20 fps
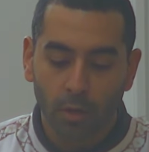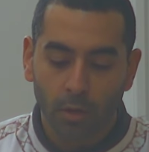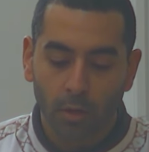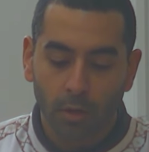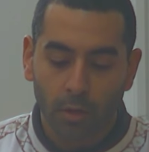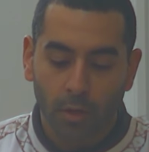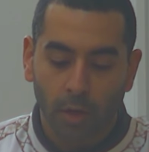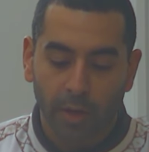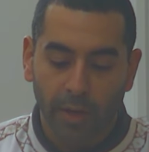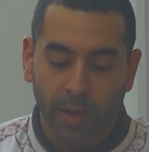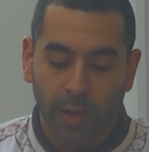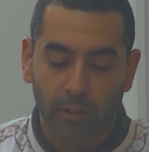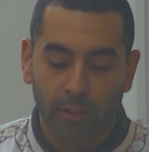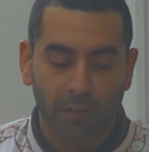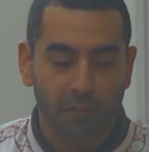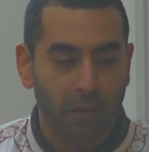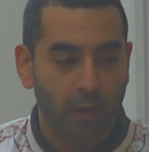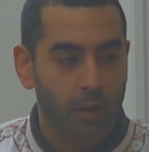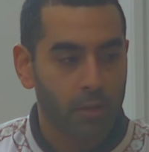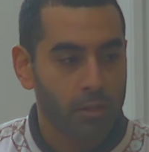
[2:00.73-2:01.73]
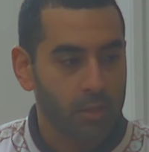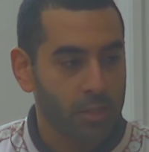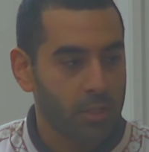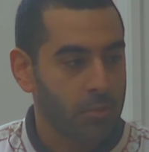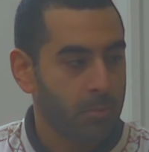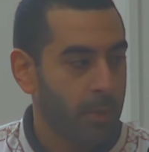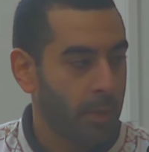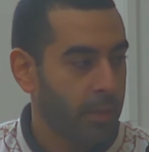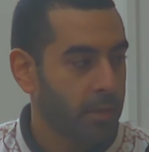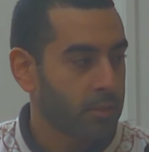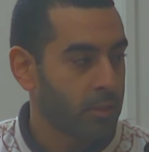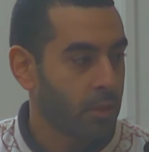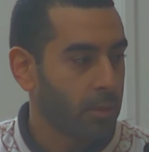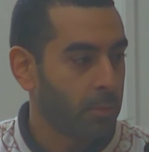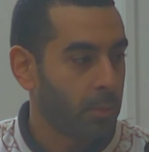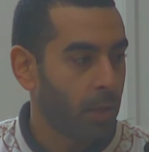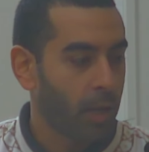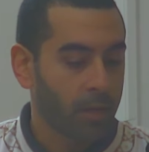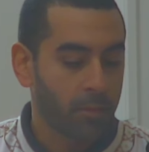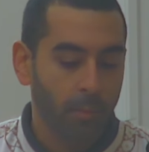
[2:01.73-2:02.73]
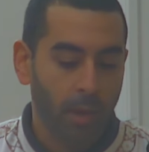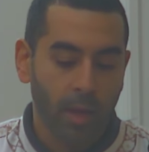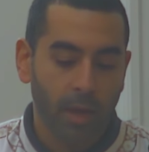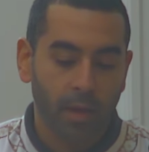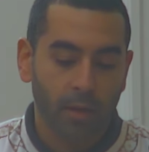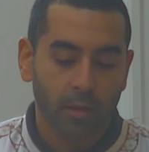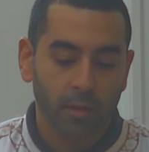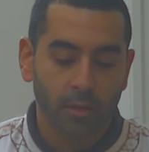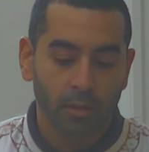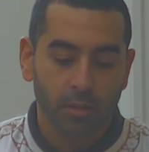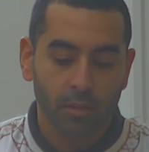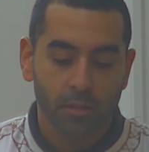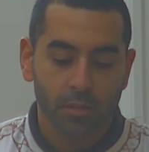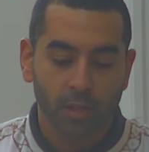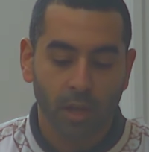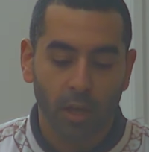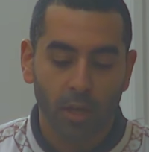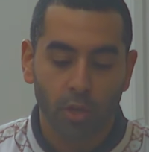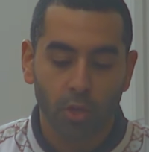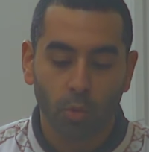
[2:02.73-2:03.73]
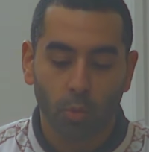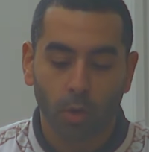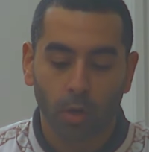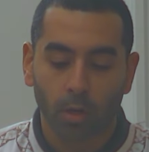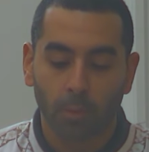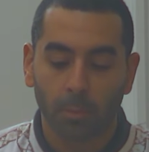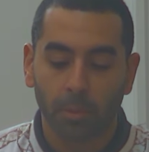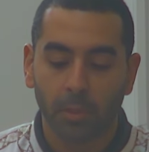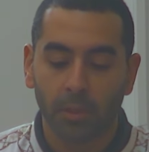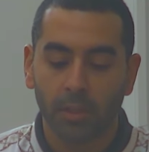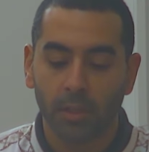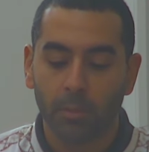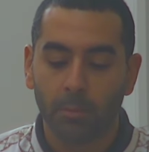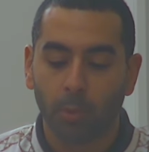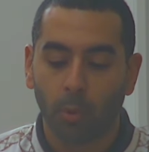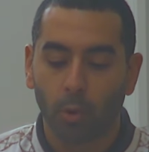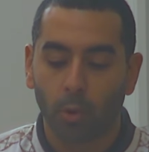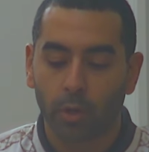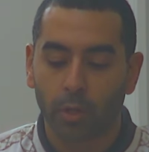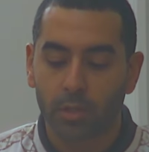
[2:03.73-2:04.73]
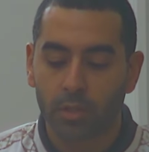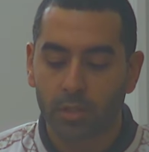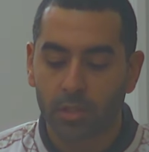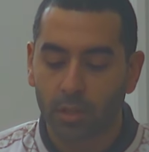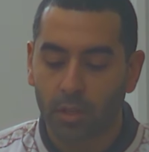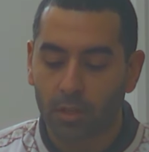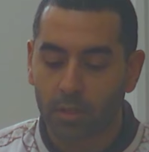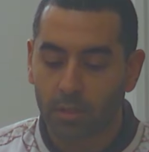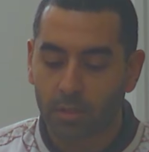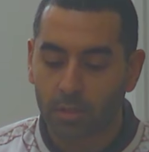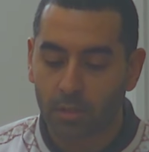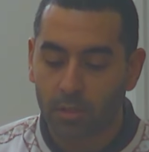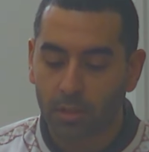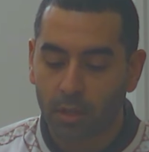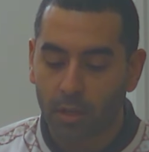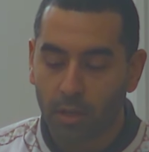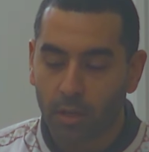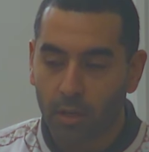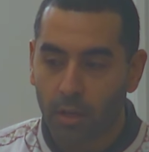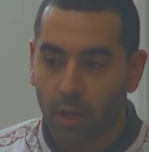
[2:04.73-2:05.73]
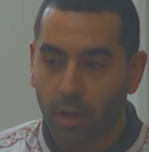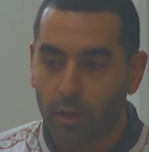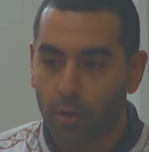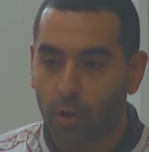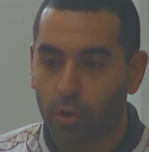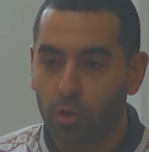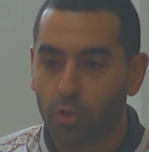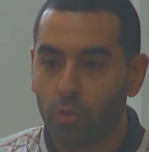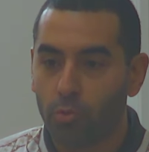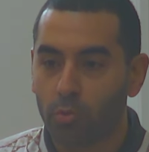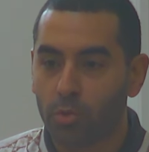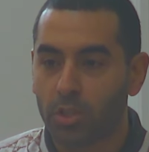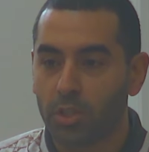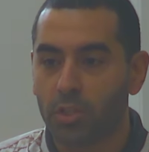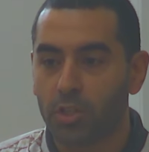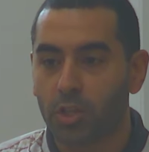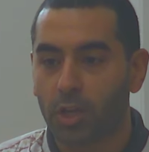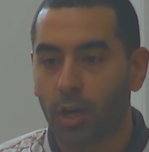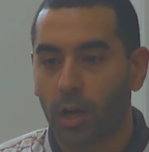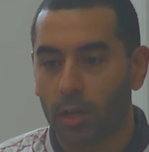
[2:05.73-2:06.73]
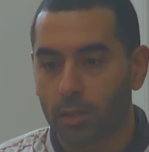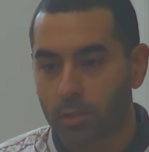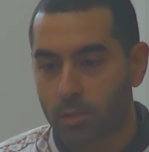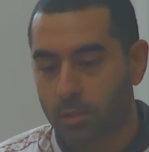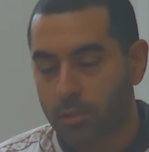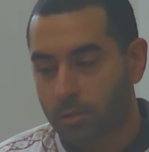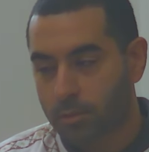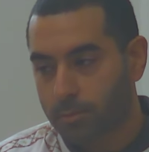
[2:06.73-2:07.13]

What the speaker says: again, the Pharisees speaking to the blind man say, "You were completely born in sins, and are you teaching us?"